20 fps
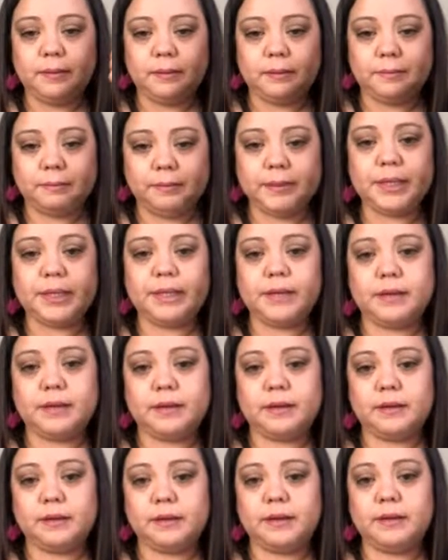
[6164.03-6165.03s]
But
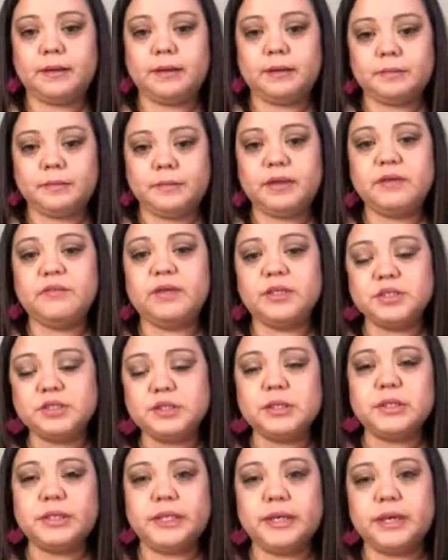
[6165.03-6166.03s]

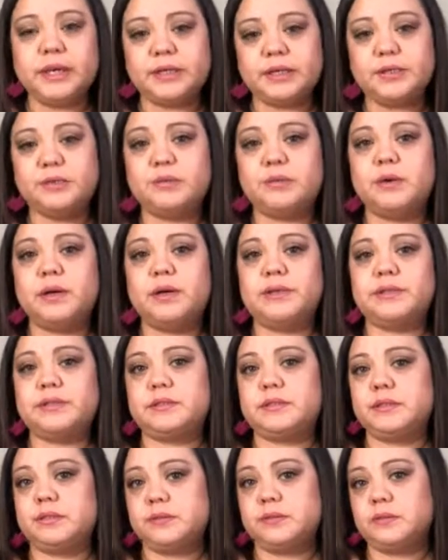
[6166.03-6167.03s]
eventually I do want
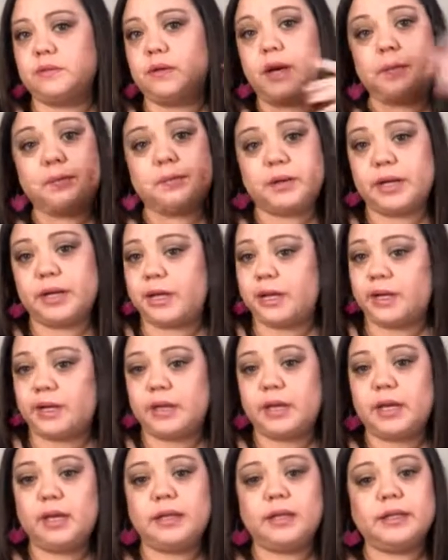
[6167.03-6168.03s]
to upgrade and
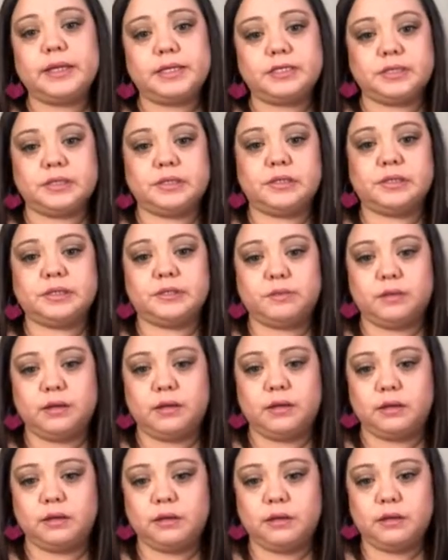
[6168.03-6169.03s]
get a laser as
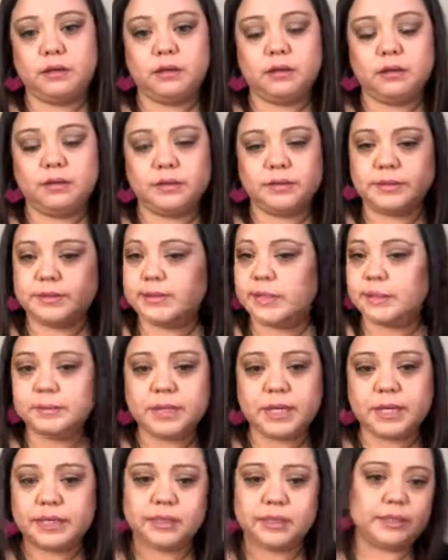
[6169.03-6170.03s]
well. Some
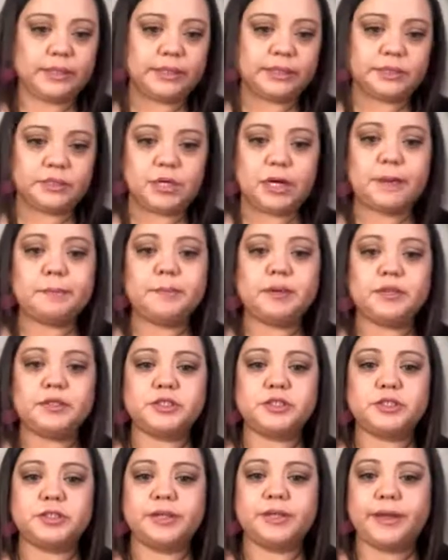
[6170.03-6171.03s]
kind of laser. I'm not
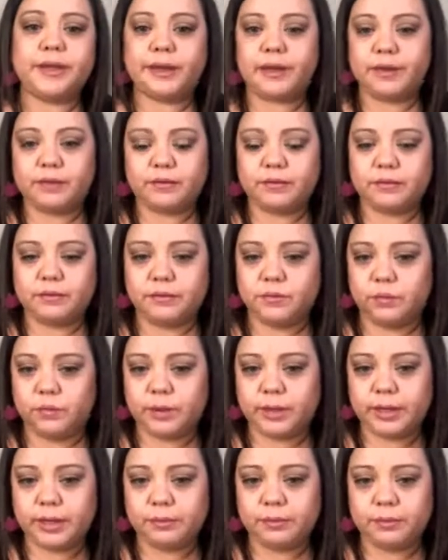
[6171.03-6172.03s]
sure yet on
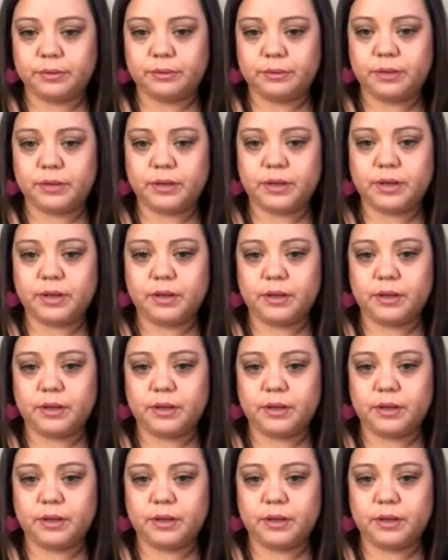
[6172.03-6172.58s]
what I would want.